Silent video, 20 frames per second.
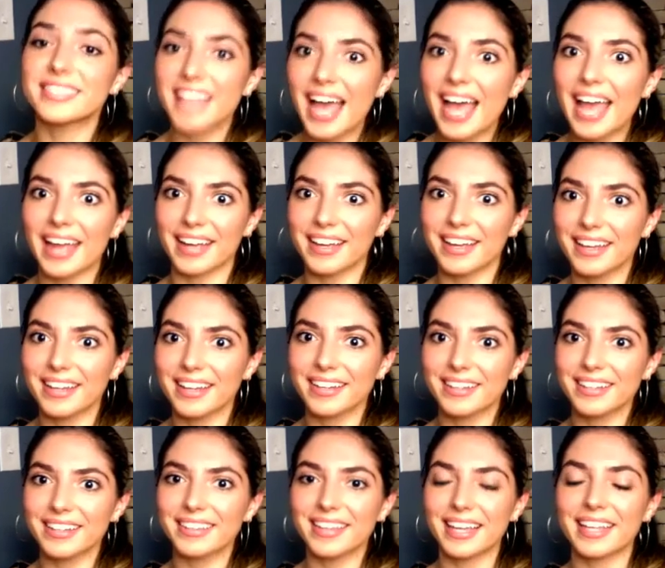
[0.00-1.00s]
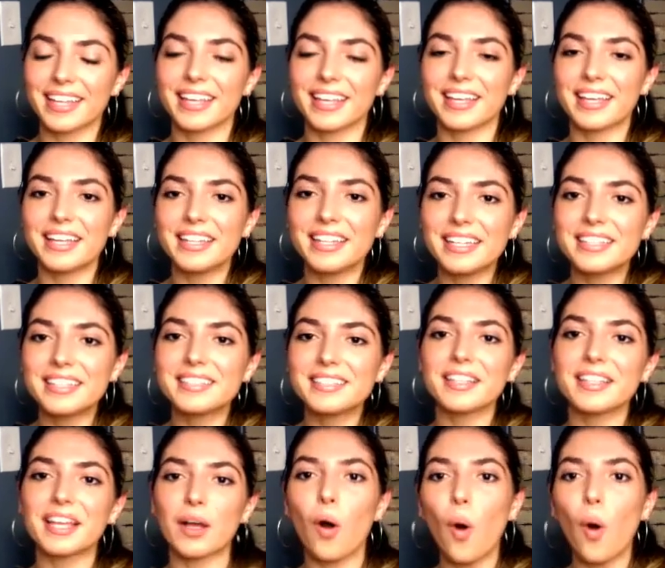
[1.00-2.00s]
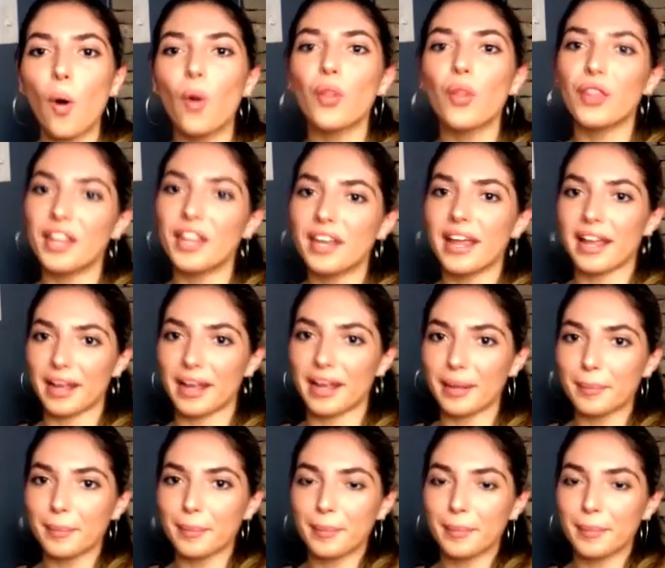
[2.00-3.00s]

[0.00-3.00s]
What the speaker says: tank. Like it needs to like hold the name.